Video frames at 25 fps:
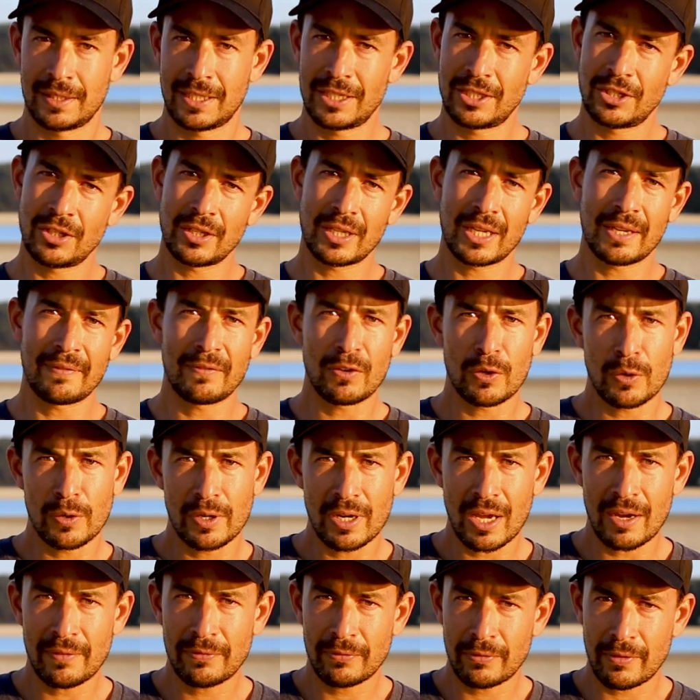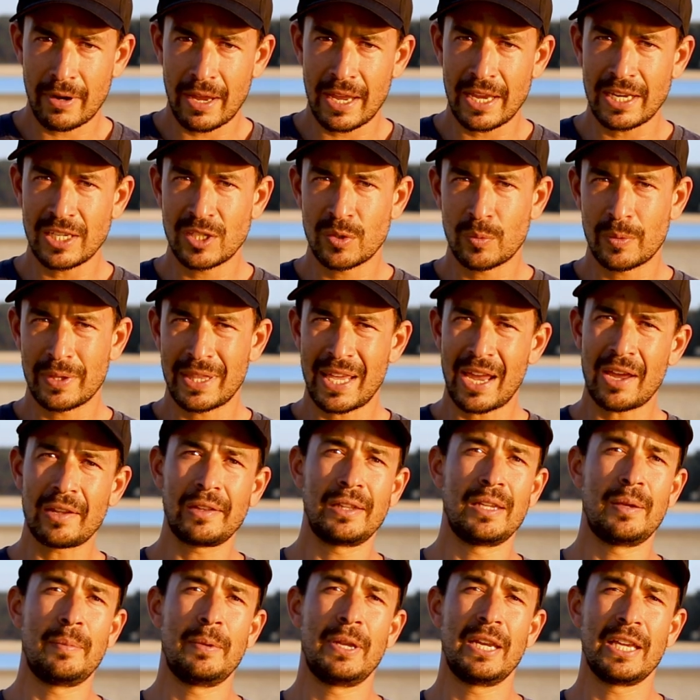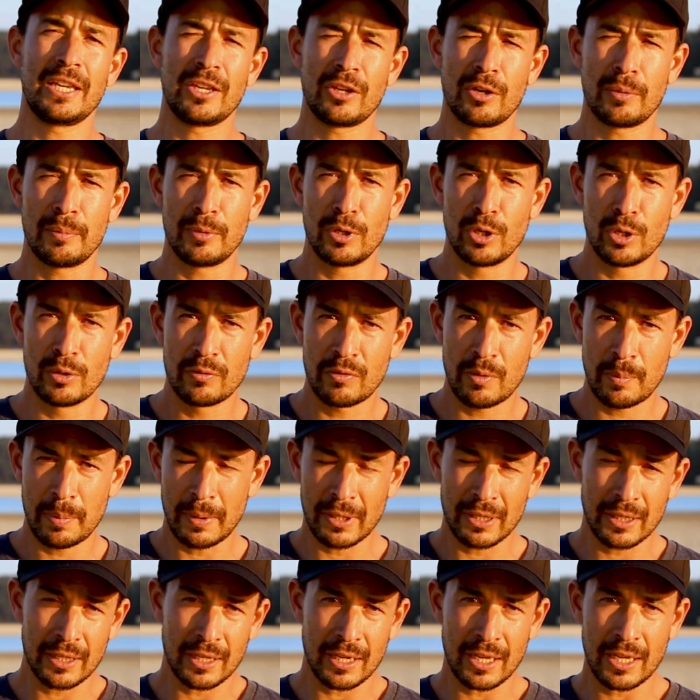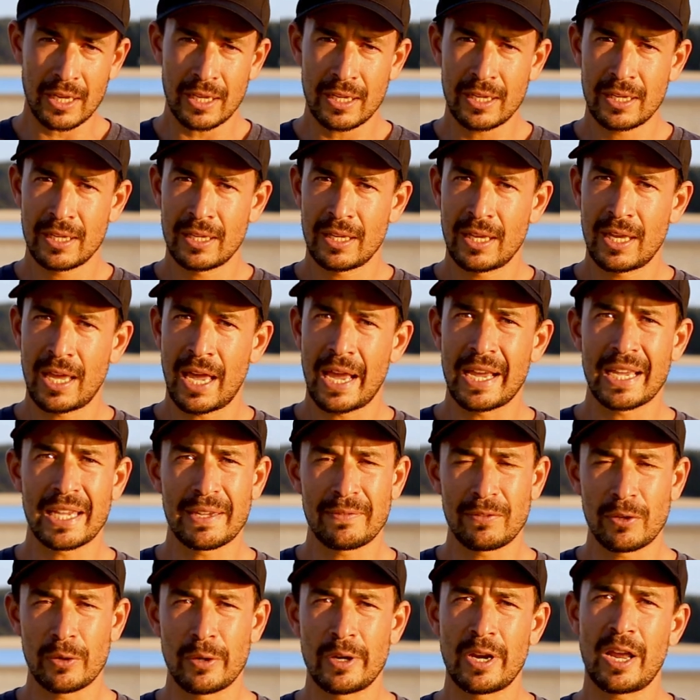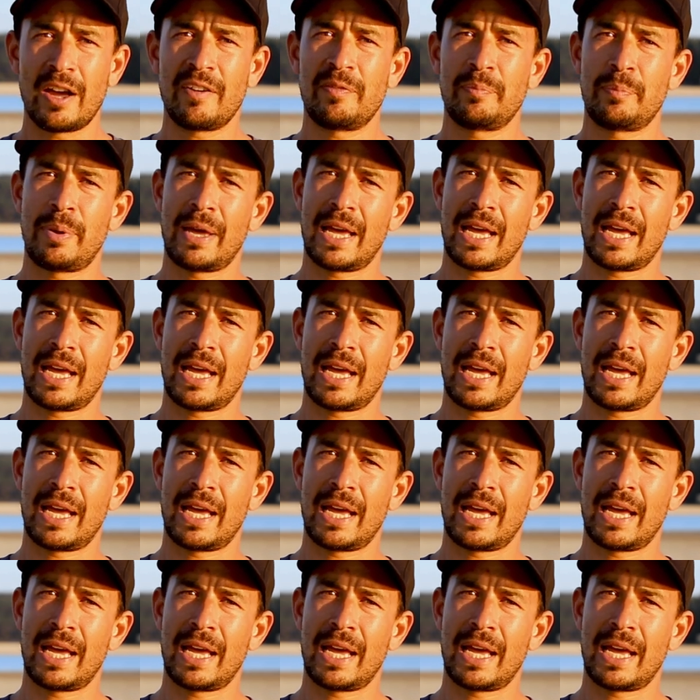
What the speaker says: This should give you enough range without limiting your maneuverability and give you enough